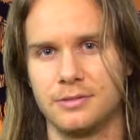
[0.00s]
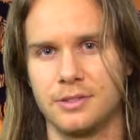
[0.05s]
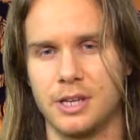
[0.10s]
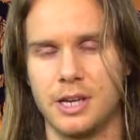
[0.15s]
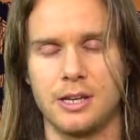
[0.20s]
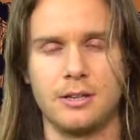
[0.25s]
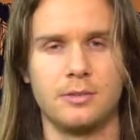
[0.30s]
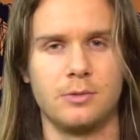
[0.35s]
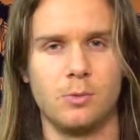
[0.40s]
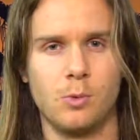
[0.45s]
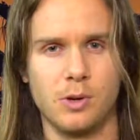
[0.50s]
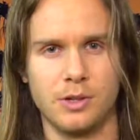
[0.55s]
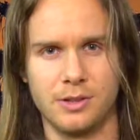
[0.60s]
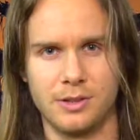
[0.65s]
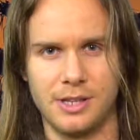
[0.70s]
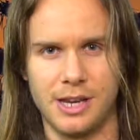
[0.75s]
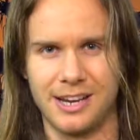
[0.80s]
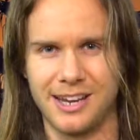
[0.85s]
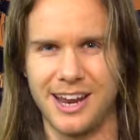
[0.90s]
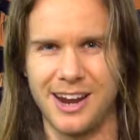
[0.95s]
And
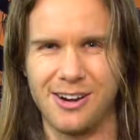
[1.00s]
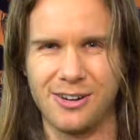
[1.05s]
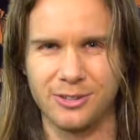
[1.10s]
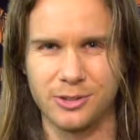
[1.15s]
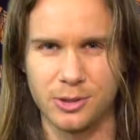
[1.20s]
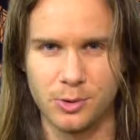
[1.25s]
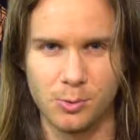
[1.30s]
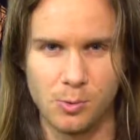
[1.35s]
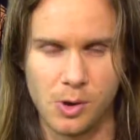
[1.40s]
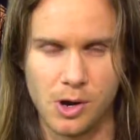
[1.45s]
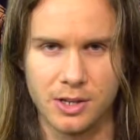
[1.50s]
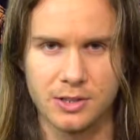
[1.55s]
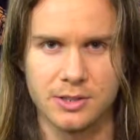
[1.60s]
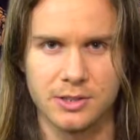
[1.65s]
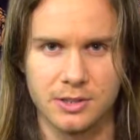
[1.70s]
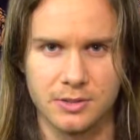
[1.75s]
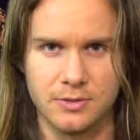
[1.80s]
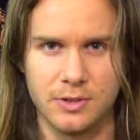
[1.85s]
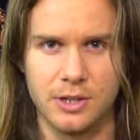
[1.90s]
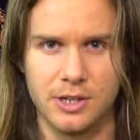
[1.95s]
what a character wants
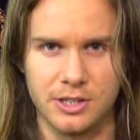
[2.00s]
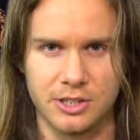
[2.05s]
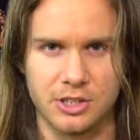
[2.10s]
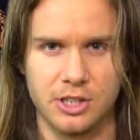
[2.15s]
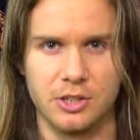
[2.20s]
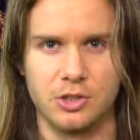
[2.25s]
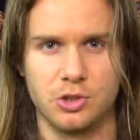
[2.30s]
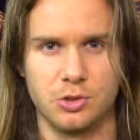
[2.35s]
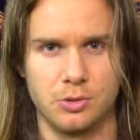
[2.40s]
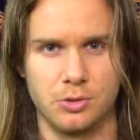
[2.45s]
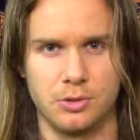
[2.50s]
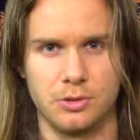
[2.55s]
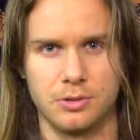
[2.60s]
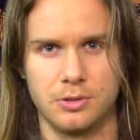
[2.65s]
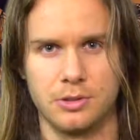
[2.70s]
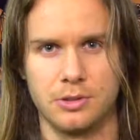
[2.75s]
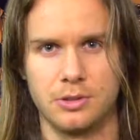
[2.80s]
is very essential